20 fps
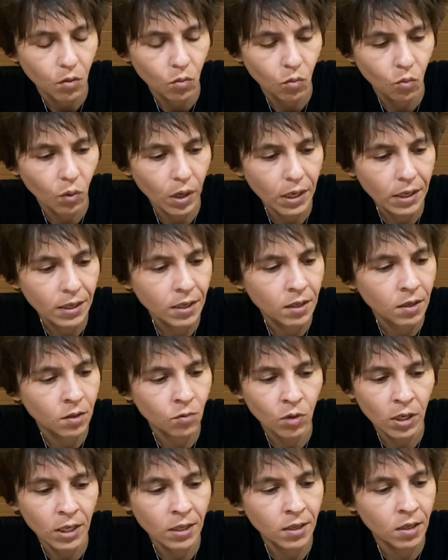Waiting
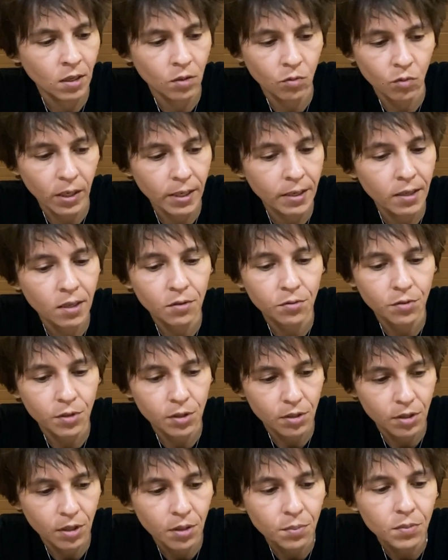and waiting and waiting for
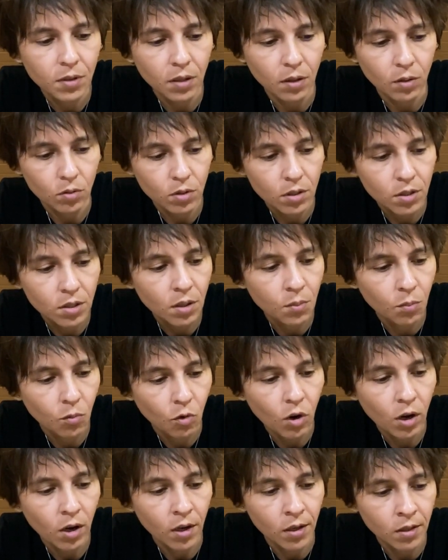something or
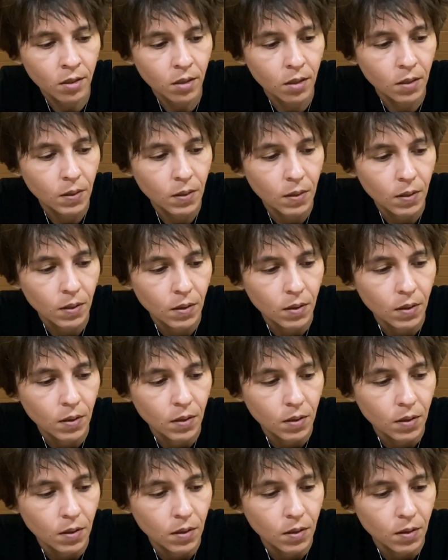someone
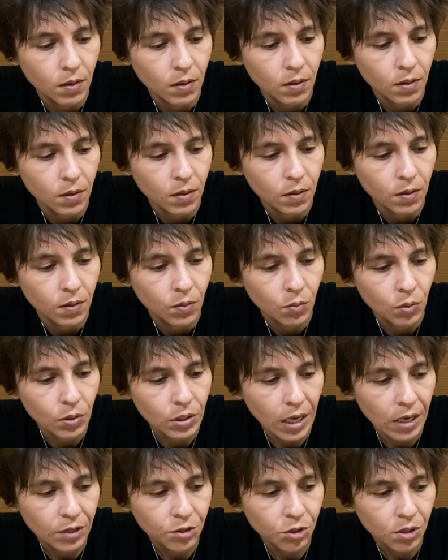
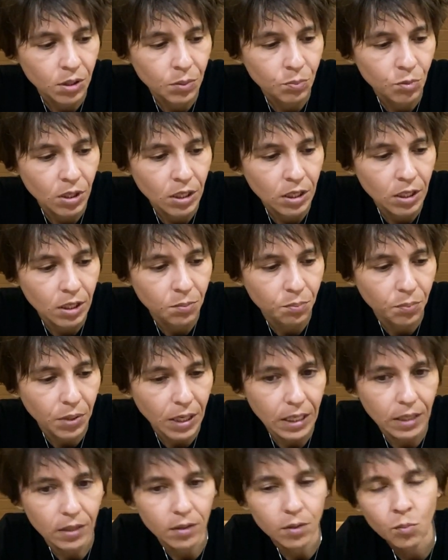was actually bringing in
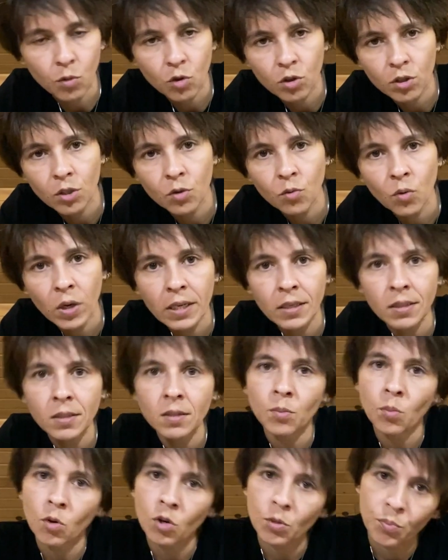pain. The more you
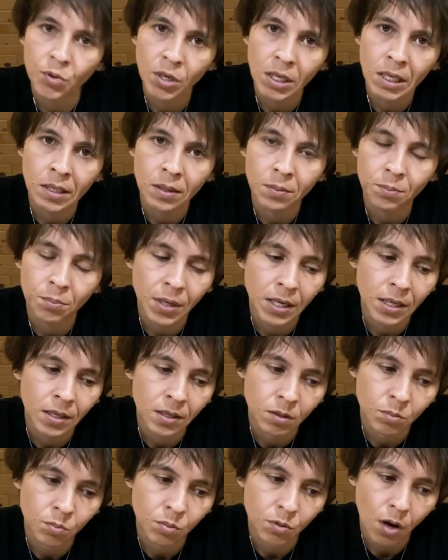waited, the more pain,
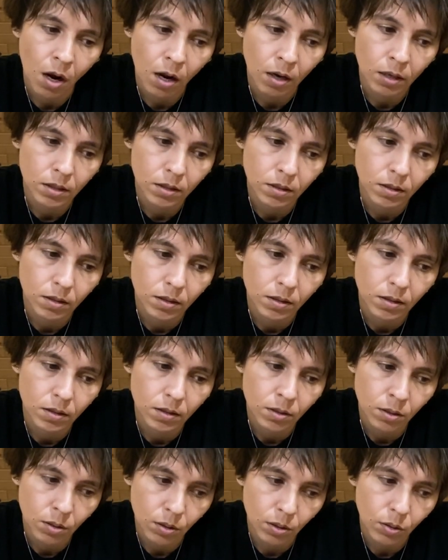pain it brought it
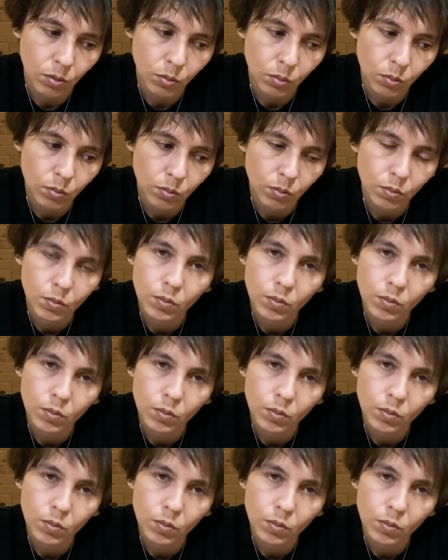to you,